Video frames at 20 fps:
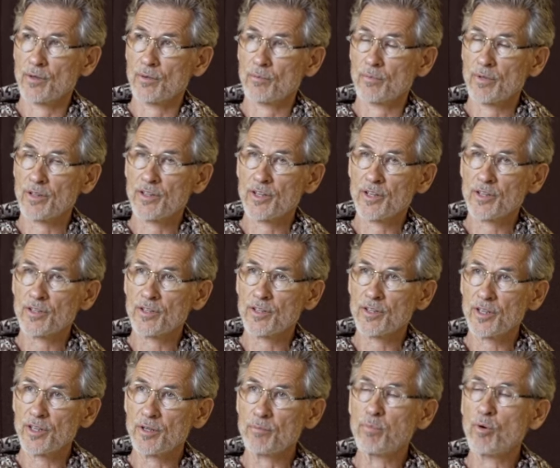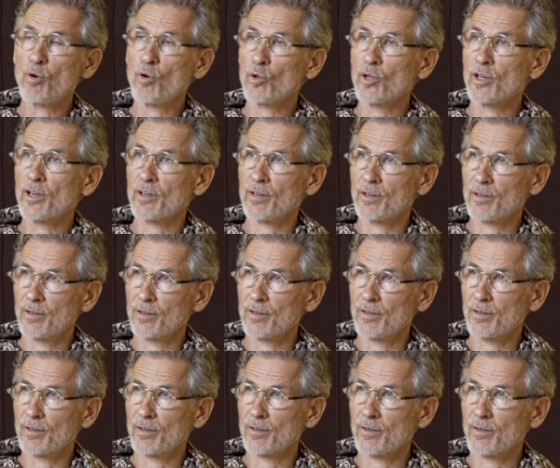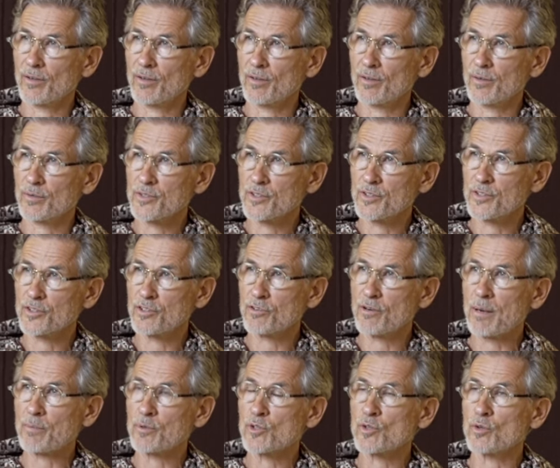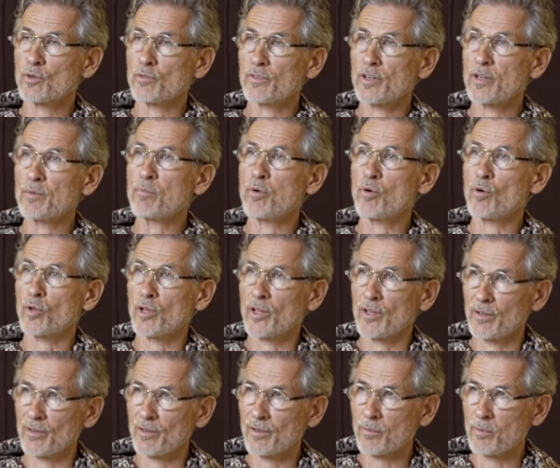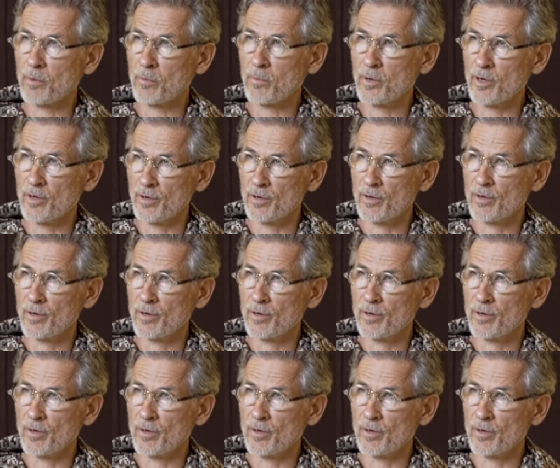But then the Ebola, there was this eruption of Ebola, remember?